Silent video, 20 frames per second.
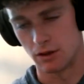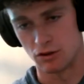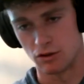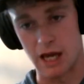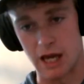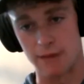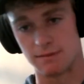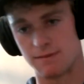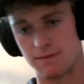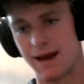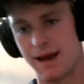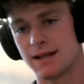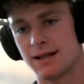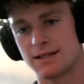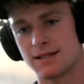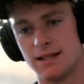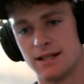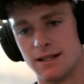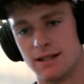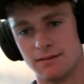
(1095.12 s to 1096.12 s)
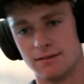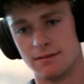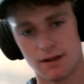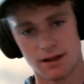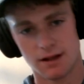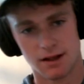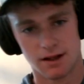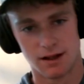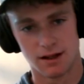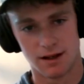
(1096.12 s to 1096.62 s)
James Madison.
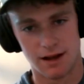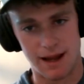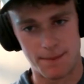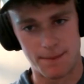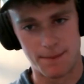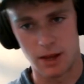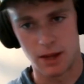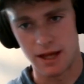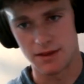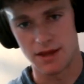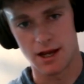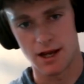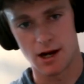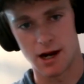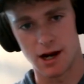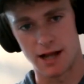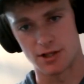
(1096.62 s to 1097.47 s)
I played there.